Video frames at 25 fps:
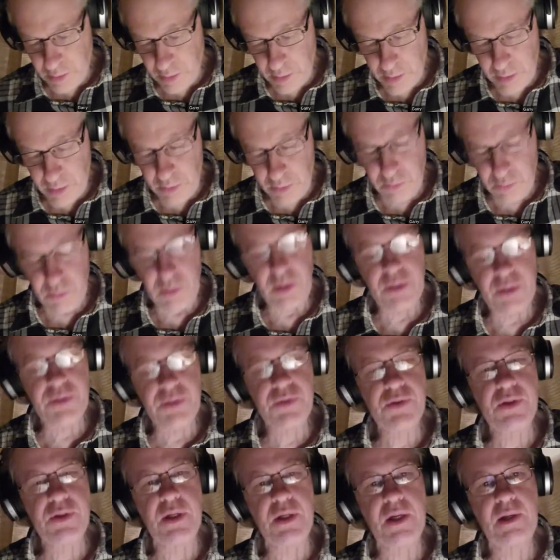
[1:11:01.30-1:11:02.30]
in all
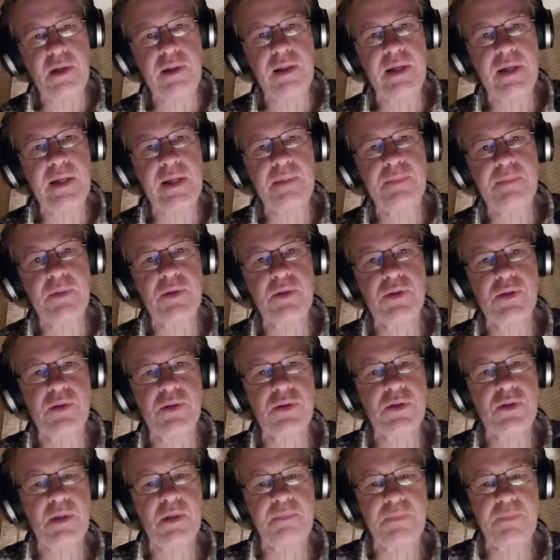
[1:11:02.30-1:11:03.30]
honesty, claim this
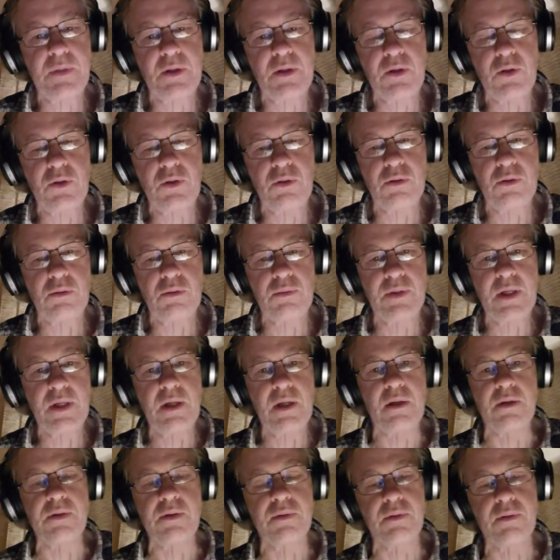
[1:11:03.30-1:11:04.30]
is something you
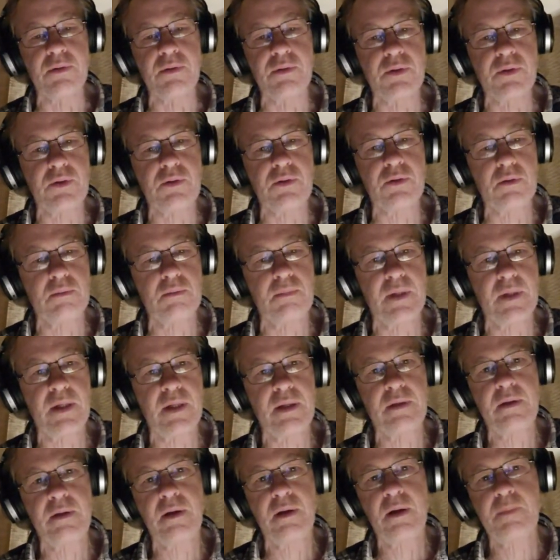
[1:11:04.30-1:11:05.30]
did or that you
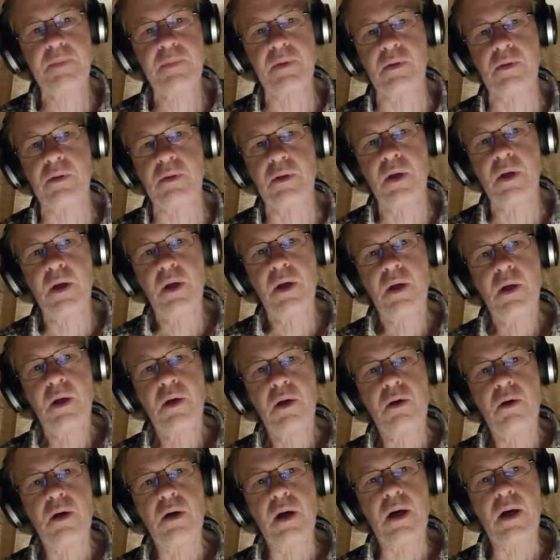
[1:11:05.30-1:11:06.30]
made happen,
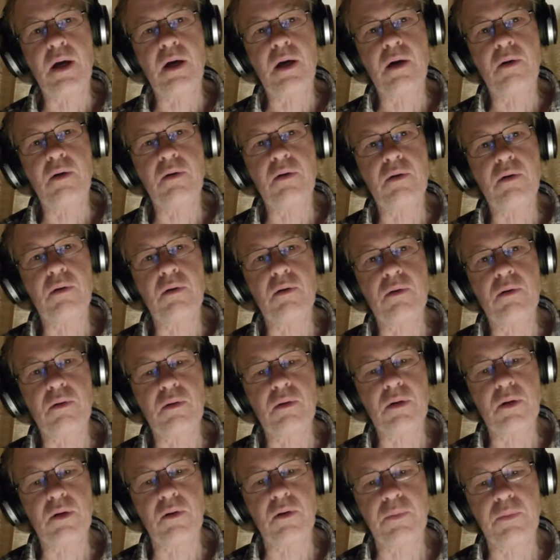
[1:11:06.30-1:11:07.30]
or
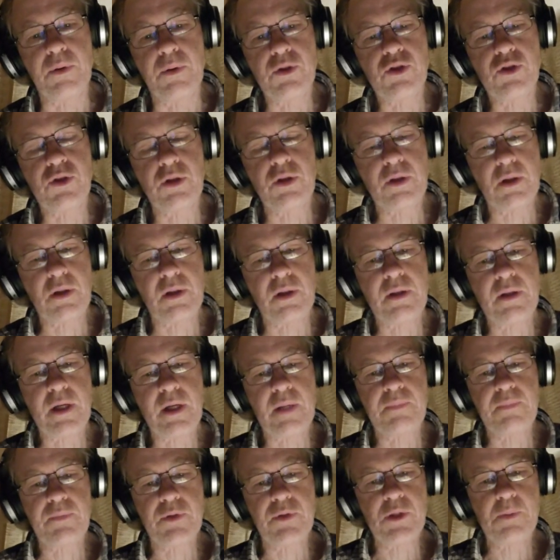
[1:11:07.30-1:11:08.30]
which you can
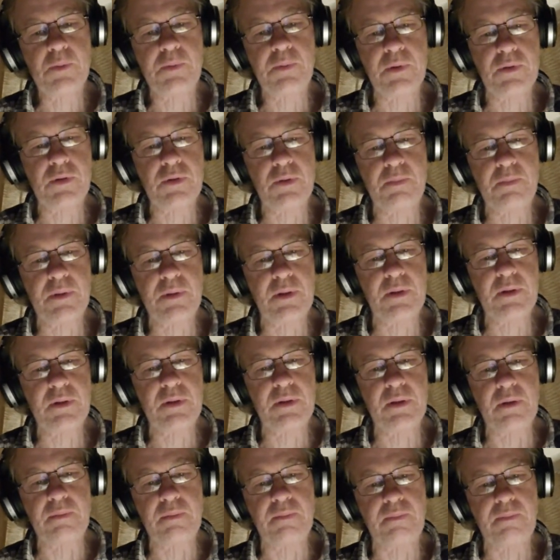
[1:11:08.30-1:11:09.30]
claim
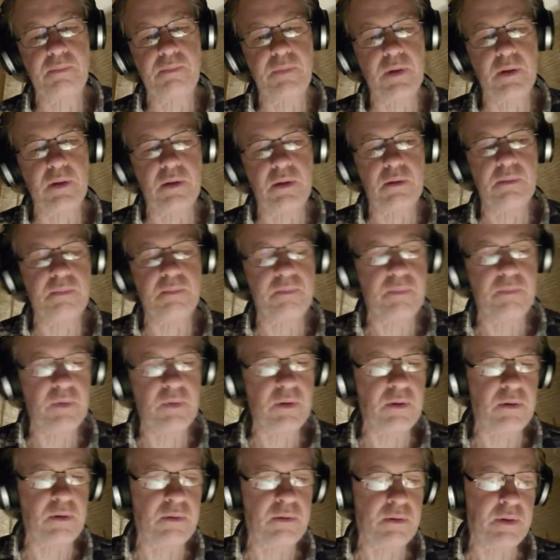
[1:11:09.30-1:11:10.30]
responsibility
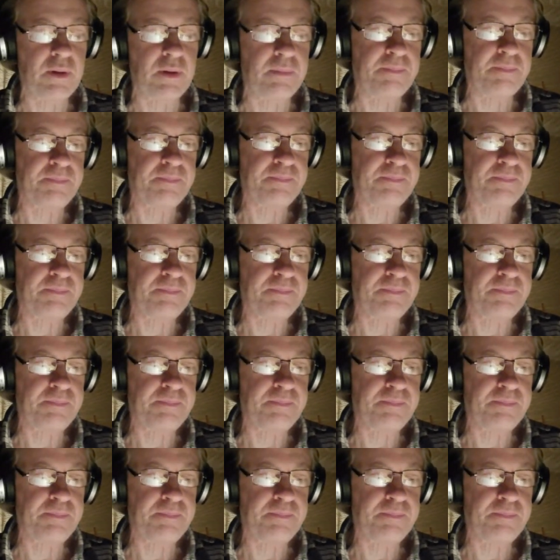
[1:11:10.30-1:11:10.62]
accolades